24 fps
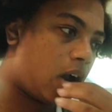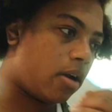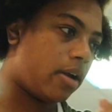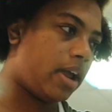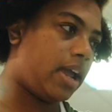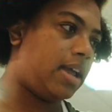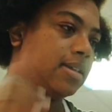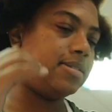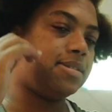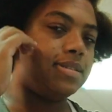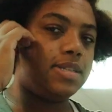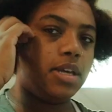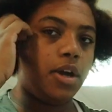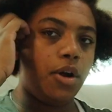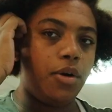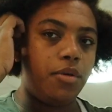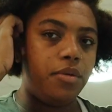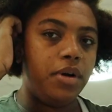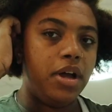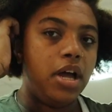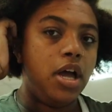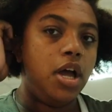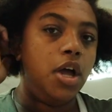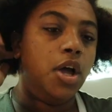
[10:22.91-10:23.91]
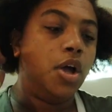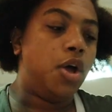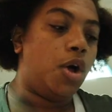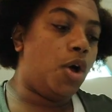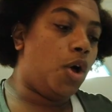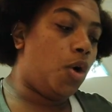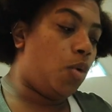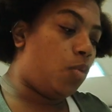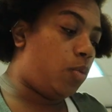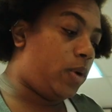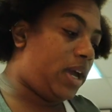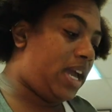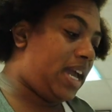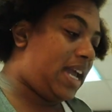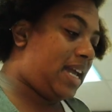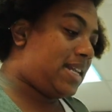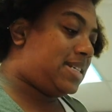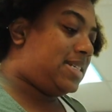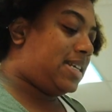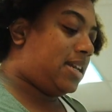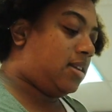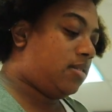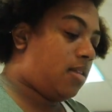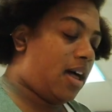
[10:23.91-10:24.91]
All right. So we
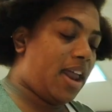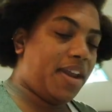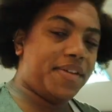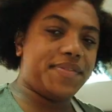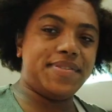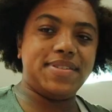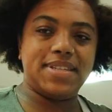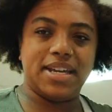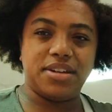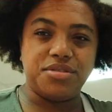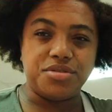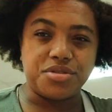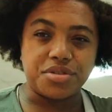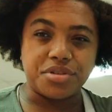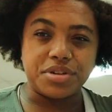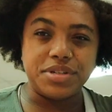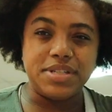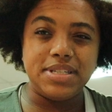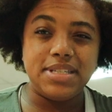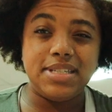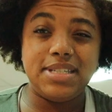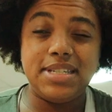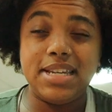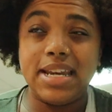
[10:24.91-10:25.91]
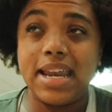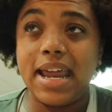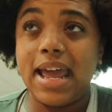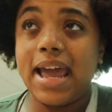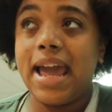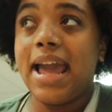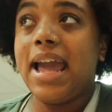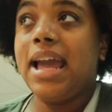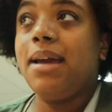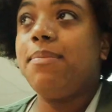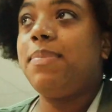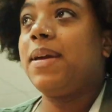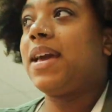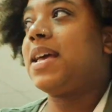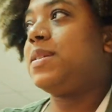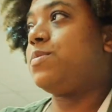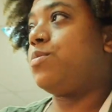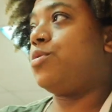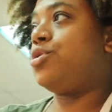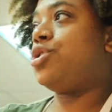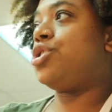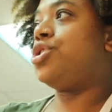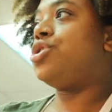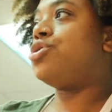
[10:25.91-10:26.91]
did a lot of centers today
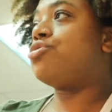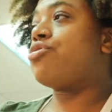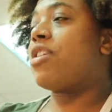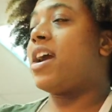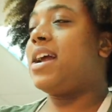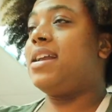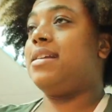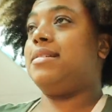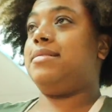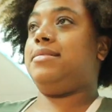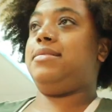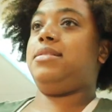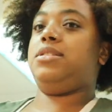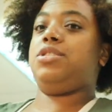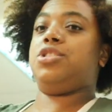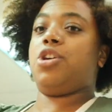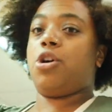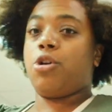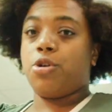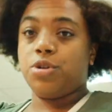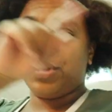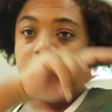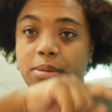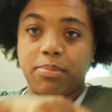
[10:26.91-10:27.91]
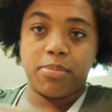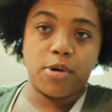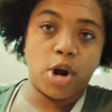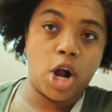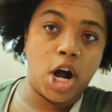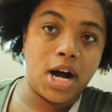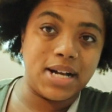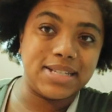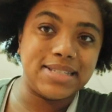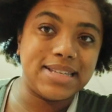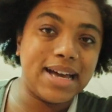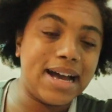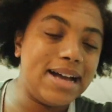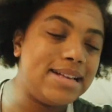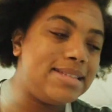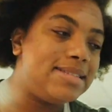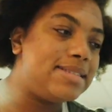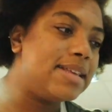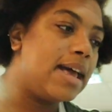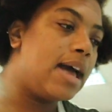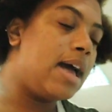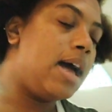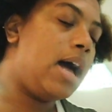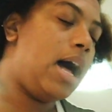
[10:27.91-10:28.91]
because we're just trying to start the
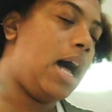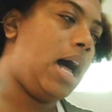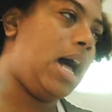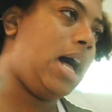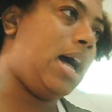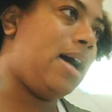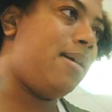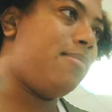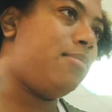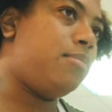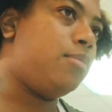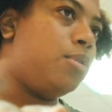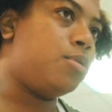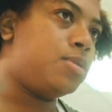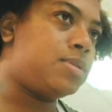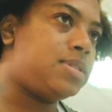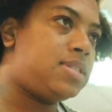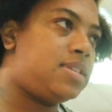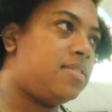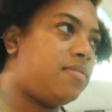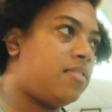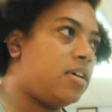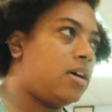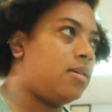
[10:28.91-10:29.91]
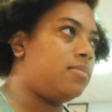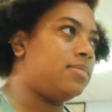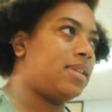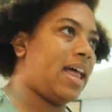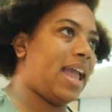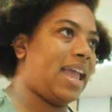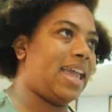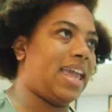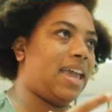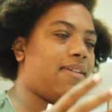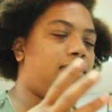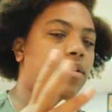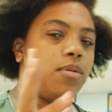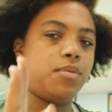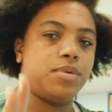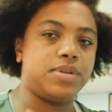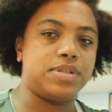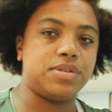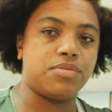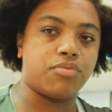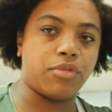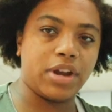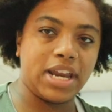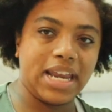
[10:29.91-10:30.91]
process. Most of them, like if it
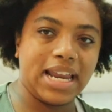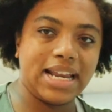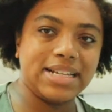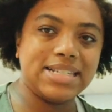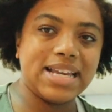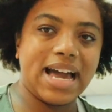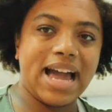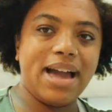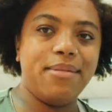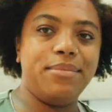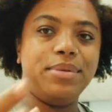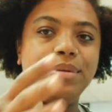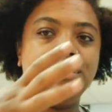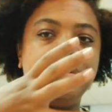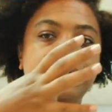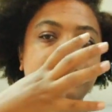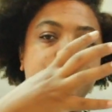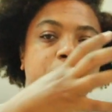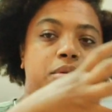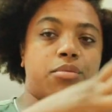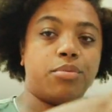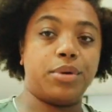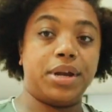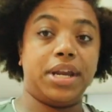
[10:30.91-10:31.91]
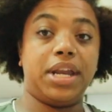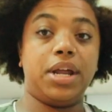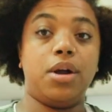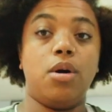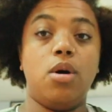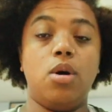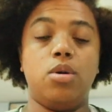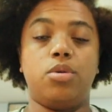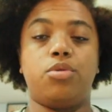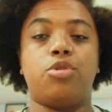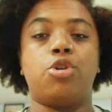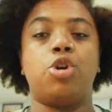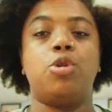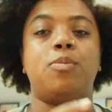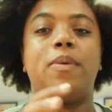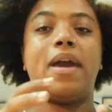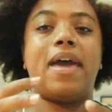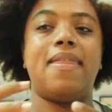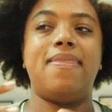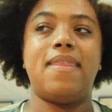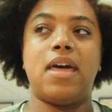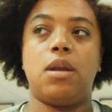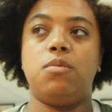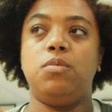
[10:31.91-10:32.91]
was reading time, we would do a reading whole group
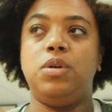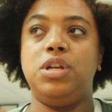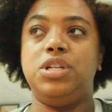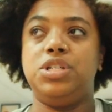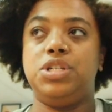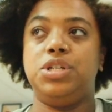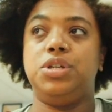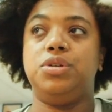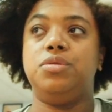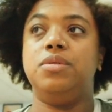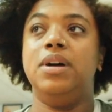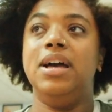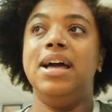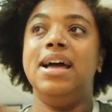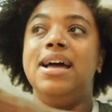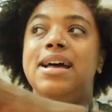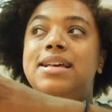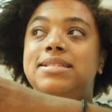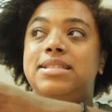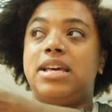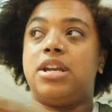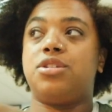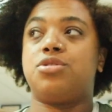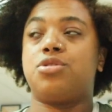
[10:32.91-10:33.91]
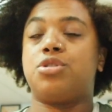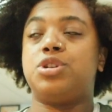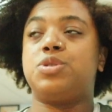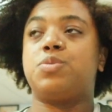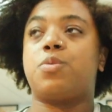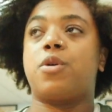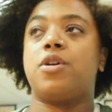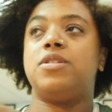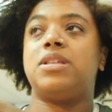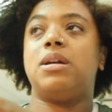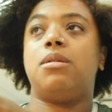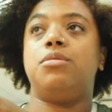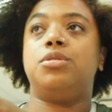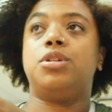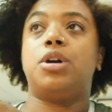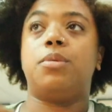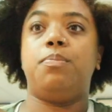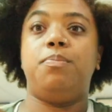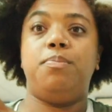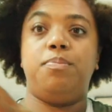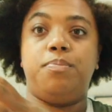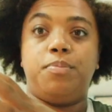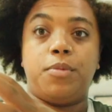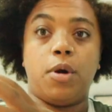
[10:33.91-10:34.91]
and then we'd do centers where they would
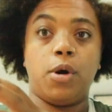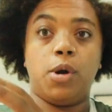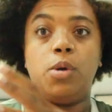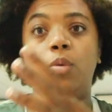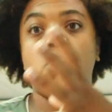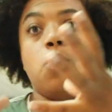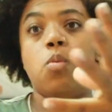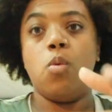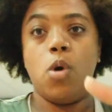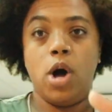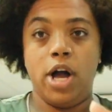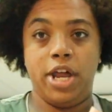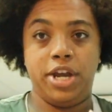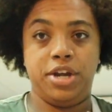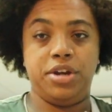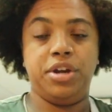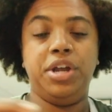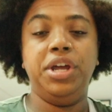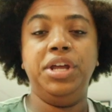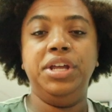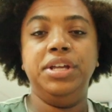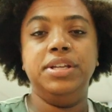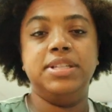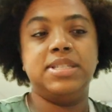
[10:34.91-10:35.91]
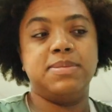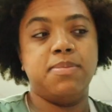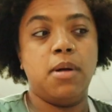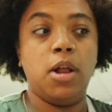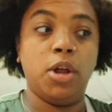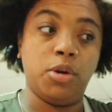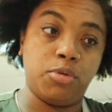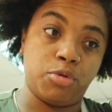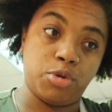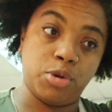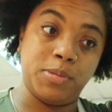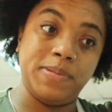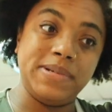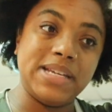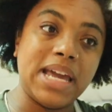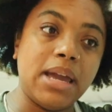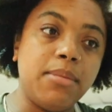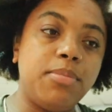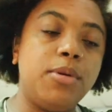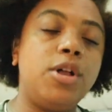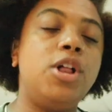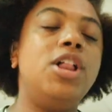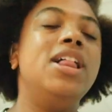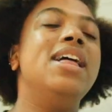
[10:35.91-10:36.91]
go to one small group
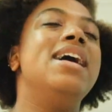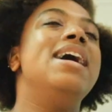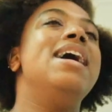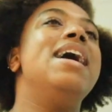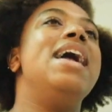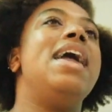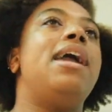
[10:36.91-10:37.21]
table.